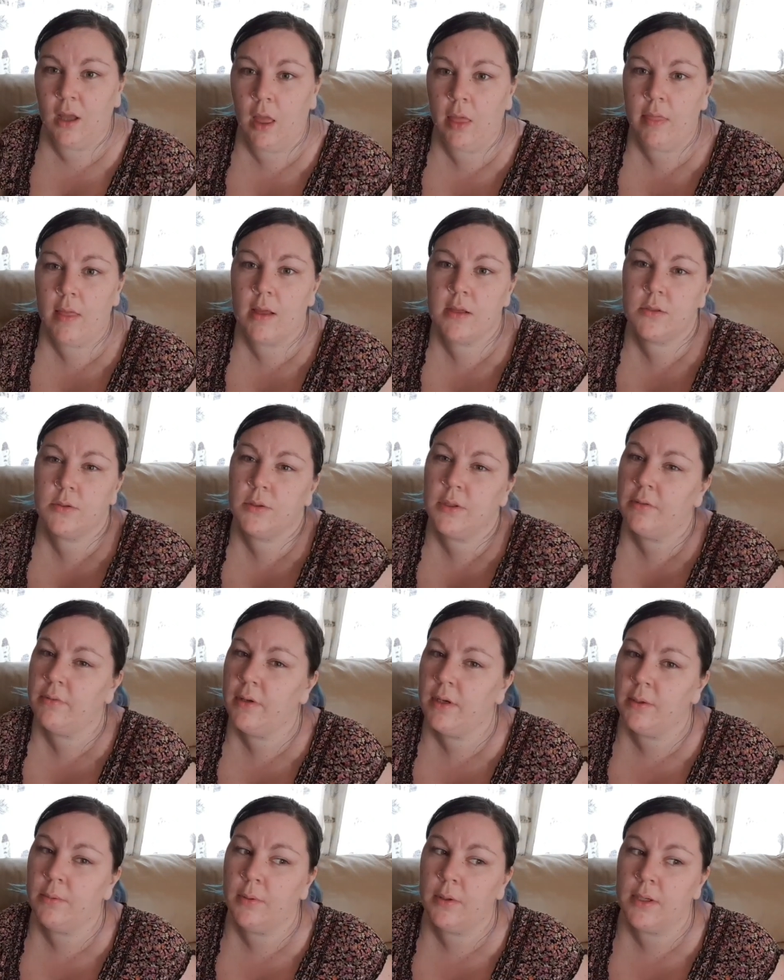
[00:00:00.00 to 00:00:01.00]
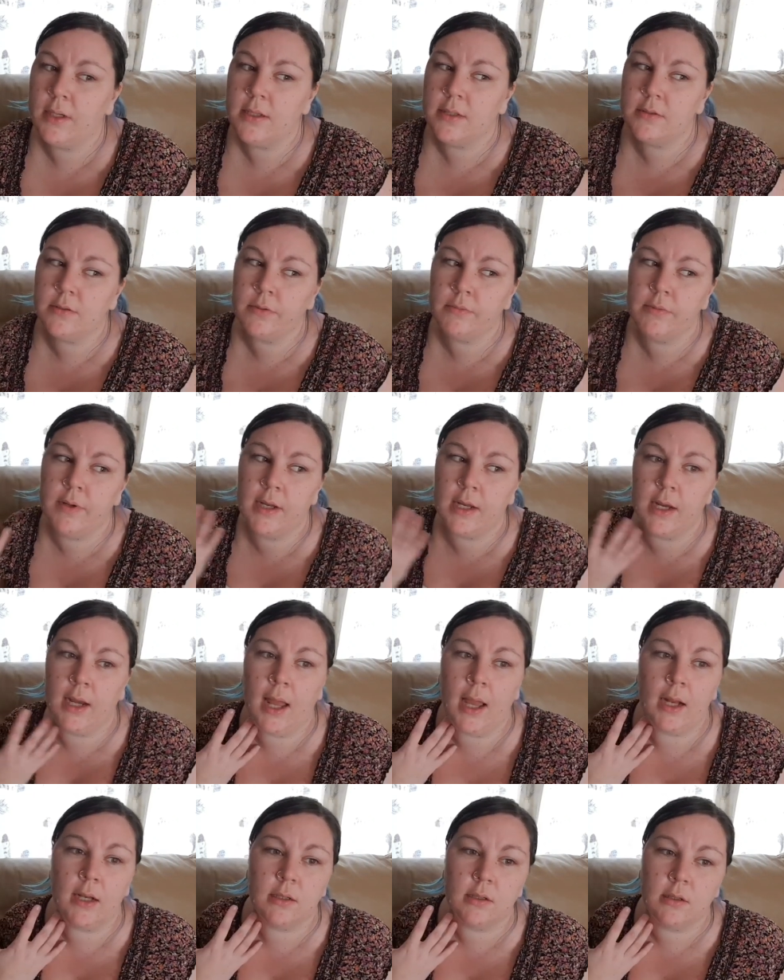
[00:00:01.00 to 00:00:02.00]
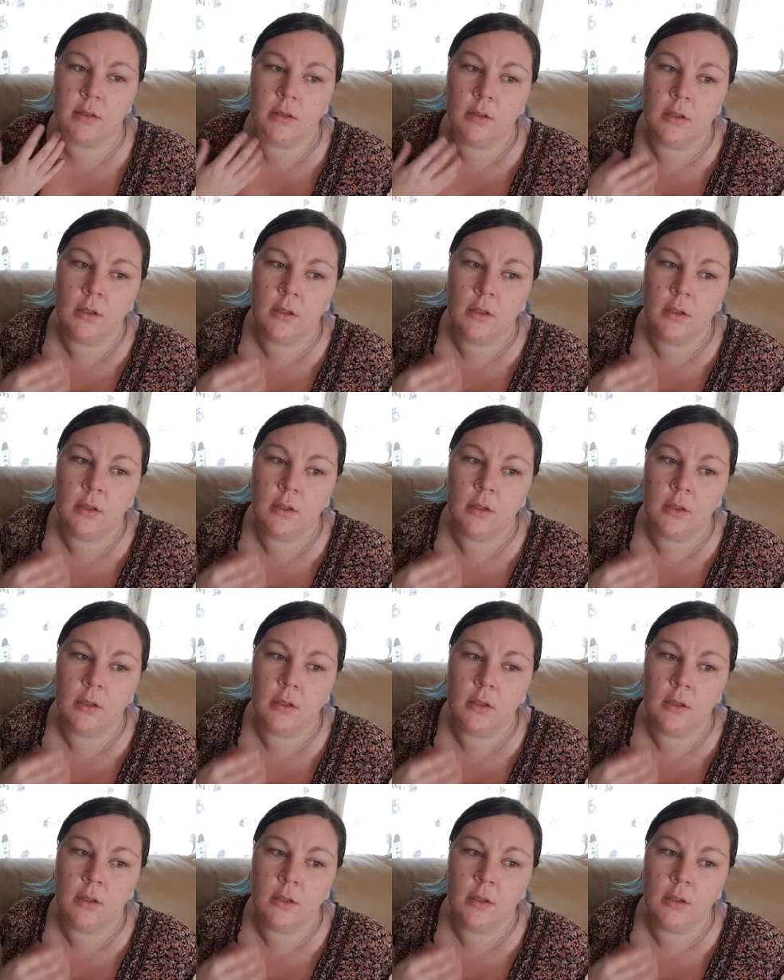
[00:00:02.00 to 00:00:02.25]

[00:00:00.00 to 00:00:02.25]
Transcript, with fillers: And that's all you really want is to reconnect.